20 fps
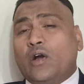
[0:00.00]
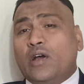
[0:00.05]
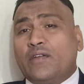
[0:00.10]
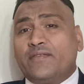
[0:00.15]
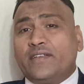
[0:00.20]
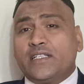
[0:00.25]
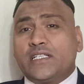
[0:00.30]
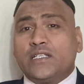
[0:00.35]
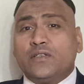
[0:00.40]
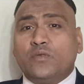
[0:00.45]

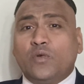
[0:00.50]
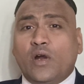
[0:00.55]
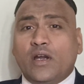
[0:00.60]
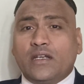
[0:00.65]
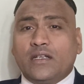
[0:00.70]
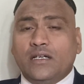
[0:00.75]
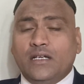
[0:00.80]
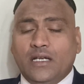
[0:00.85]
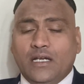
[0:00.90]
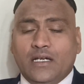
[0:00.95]
Confidence on
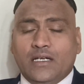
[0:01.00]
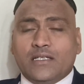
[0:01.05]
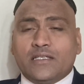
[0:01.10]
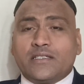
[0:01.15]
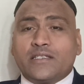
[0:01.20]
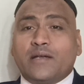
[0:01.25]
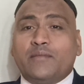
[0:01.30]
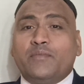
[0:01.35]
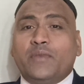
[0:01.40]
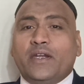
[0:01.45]
what?
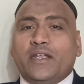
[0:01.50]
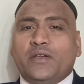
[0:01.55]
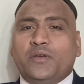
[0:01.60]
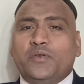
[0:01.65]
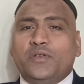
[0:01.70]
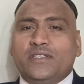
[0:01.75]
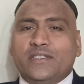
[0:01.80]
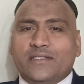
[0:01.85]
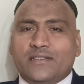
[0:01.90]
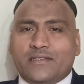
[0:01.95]
Somebody
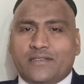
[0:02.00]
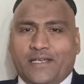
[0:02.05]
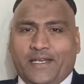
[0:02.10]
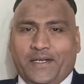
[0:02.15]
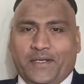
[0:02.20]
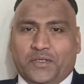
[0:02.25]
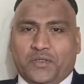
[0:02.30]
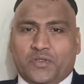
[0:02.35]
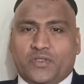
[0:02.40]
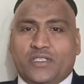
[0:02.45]
who is
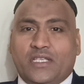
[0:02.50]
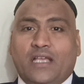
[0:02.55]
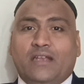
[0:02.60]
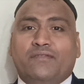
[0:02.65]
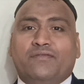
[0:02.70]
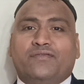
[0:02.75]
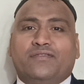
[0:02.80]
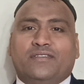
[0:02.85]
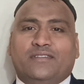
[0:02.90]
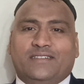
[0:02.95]
inside you,
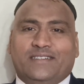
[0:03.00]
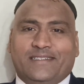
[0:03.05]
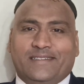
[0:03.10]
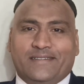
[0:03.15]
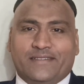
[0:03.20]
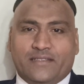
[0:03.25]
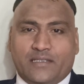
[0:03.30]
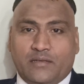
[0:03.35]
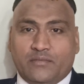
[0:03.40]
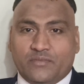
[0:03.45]
self,
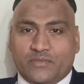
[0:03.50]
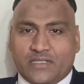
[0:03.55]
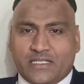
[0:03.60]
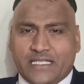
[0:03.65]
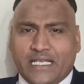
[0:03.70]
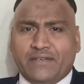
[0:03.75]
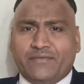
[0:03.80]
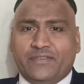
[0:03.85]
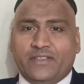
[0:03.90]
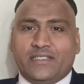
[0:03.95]
some
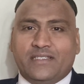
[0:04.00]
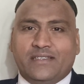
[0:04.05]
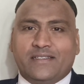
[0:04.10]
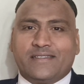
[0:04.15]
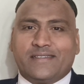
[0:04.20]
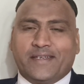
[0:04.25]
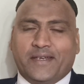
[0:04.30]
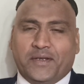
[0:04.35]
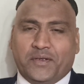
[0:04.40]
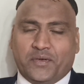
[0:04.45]
self is
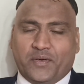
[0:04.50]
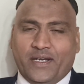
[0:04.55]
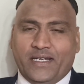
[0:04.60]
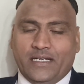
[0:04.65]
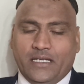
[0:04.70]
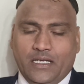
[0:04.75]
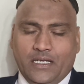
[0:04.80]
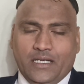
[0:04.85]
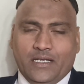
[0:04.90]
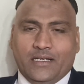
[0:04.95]
inside you,
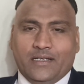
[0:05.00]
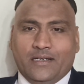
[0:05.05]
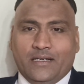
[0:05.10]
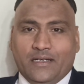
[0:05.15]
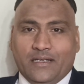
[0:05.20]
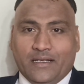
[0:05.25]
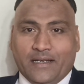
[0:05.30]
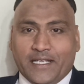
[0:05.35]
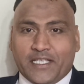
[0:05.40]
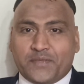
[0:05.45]
right?
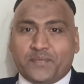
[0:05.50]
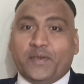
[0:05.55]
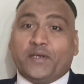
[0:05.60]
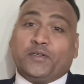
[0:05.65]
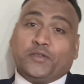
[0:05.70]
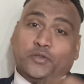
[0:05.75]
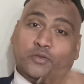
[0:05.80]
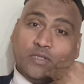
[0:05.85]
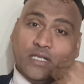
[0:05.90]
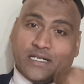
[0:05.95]

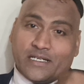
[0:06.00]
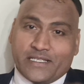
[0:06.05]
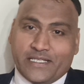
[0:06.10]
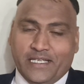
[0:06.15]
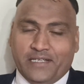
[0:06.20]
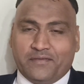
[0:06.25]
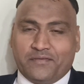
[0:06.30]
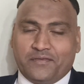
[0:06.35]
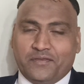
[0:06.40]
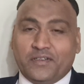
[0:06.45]
Respect to that
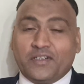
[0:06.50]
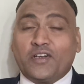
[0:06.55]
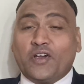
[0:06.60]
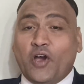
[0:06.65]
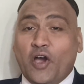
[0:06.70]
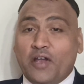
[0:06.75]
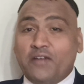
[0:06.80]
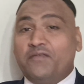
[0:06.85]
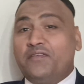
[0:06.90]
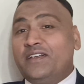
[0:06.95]
self,
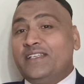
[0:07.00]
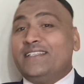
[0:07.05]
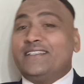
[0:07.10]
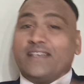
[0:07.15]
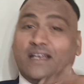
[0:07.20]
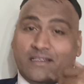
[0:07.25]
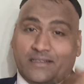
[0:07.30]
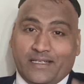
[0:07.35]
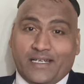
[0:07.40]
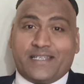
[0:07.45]

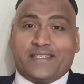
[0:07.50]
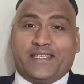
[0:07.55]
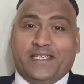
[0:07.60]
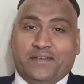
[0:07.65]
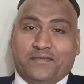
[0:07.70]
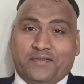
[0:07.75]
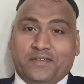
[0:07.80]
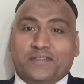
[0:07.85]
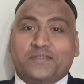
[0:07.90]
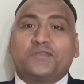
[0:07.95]
confidence on that
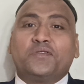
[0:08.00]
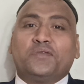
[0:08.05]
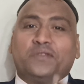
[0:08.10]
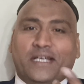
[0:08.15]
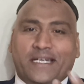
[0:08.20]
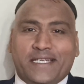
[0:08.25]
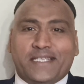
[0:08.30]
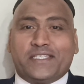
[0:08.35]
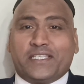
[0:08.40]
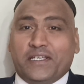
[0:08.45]
self, so
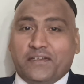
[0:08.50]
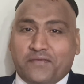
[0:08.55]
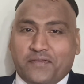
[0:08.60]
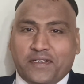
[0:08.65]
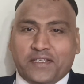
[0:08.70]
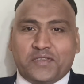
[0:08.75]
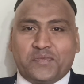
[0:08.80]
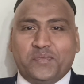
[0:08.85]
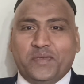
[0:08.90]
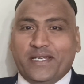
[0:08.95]
that is
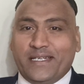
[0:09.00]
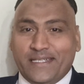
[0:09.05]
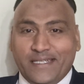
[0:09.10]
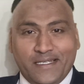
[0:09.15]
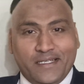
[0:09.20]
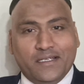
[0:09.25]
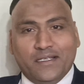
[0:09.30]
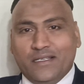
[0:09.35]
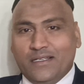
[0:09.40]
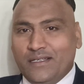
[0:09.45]
self
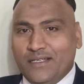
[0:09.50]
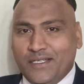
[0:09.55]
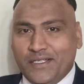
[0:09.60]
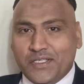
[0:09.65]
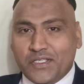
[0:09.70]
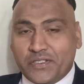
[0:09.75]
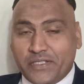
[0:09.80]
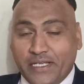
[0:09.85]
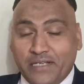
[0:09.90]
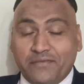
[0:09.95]
respect,
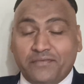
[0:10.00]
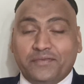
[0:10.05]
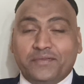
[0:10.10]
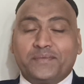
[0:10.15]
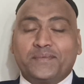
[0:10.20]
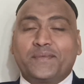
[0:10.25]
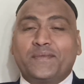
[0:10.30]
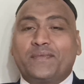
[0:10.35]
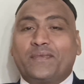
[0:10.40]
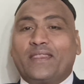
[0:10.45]

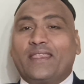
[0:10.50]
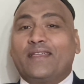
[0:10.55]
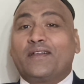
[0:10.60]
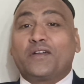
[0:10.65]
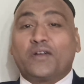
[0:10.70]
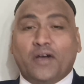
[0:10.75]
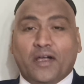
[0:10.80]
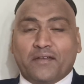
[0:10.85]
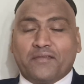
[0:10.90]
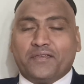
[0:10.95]
self
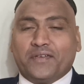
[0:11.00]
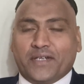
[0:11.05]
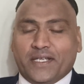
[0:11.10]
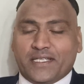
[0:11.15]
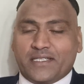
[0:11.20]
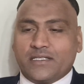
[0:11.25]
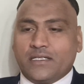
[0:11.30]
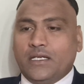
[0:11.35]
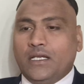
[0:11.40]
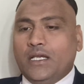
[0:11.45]

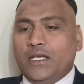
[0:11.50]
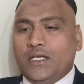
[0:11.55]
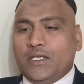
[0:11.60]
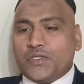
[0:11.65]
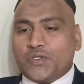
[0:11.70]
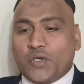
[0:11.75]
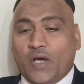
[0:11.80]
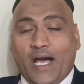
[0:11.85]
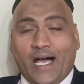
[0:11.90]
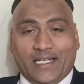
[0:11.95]
confidence.
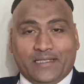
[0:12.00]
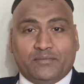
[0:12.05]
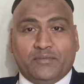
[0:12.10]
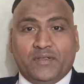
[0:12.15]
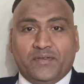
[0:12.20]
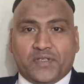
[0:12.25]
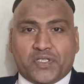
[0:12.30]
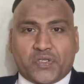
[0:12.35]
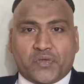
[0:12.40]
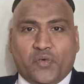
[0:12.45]
So
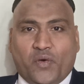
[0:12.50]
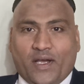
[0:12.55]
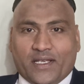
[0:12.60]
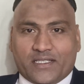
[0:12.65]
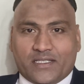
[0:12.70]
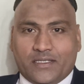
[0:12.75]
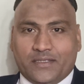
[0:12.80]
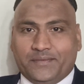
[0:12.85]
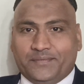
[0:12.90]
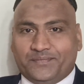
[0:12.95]
atma
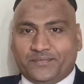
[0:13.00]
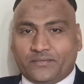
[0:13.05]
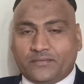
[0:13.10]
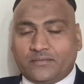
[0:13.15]
viswas,